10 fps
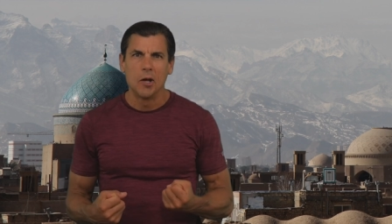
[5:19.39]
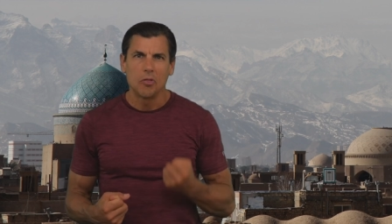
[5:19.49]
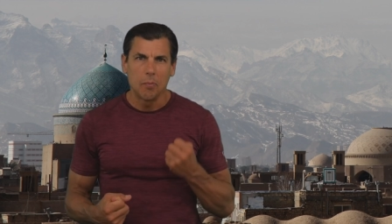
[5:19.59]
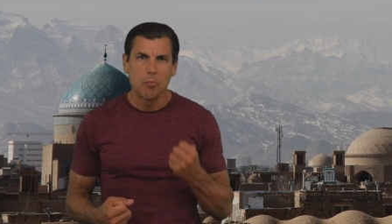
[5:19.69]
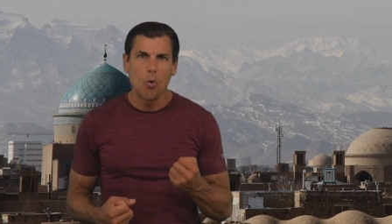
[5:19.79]

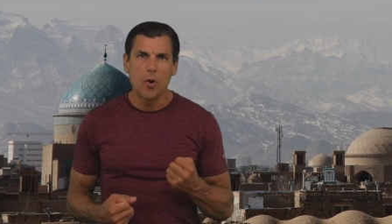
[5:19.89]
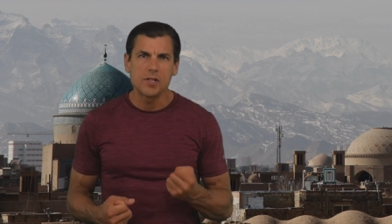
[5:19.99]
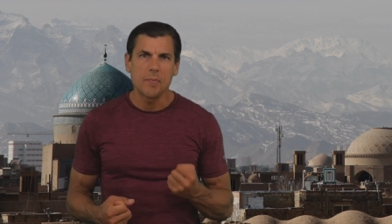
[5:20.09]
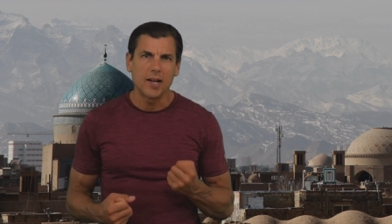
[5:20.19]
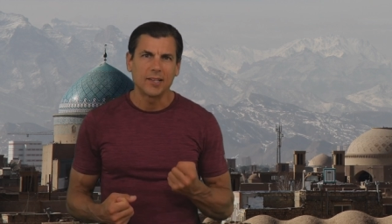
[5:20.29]
The
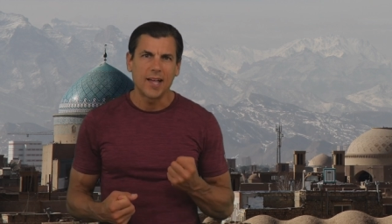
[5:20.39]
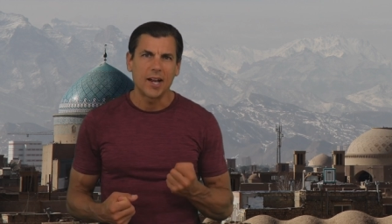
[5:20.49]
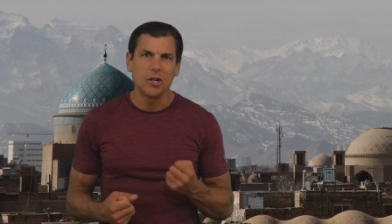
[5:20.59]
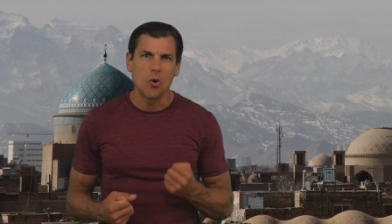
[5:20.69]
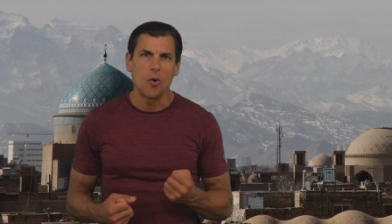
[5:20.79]
boys made a
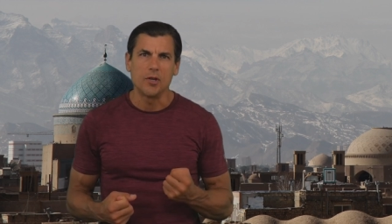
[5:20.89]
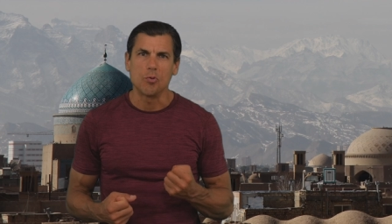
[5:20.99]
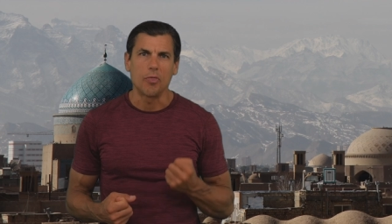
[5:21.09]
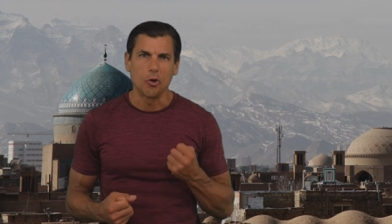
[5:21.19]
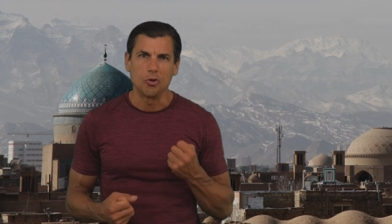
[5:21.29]
lot of noise
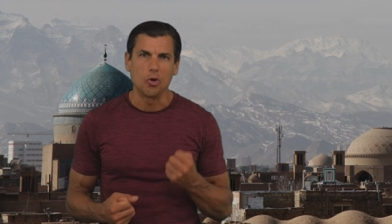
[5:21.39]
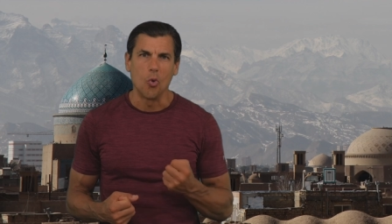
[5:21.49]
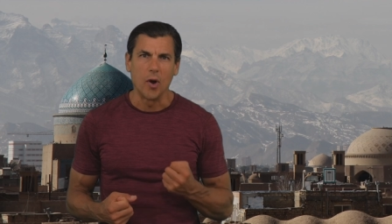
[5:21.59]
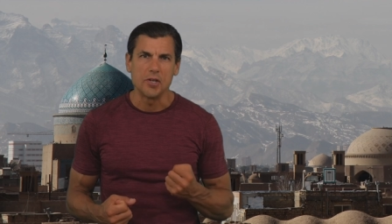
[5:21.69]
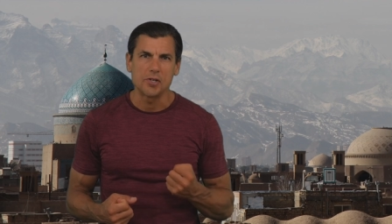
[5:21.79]
with their
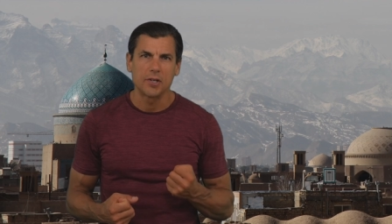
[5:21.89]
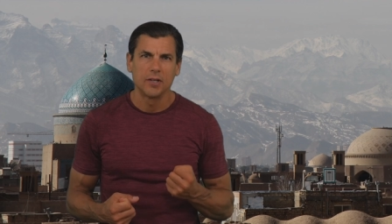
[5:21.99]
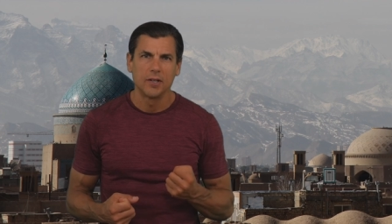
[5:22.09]
toys.